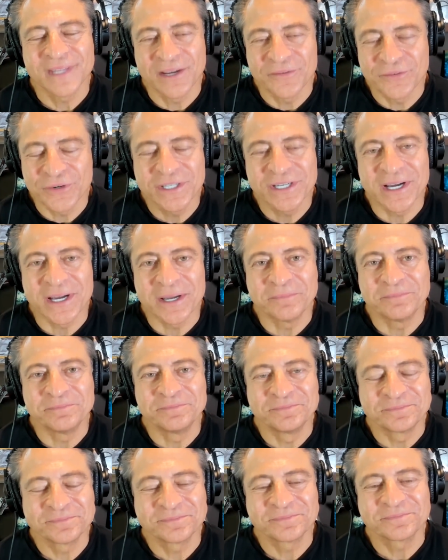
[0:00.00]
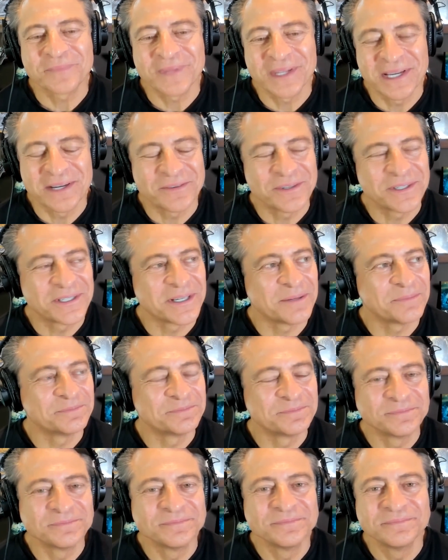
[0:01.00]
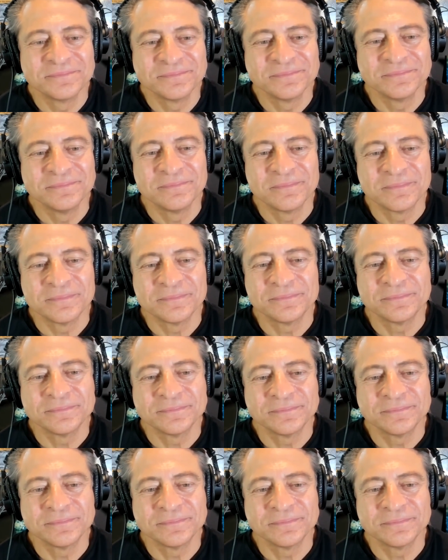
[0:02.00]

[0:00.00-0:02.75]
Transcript: every single time. time. Every time. Directly on the thing. And this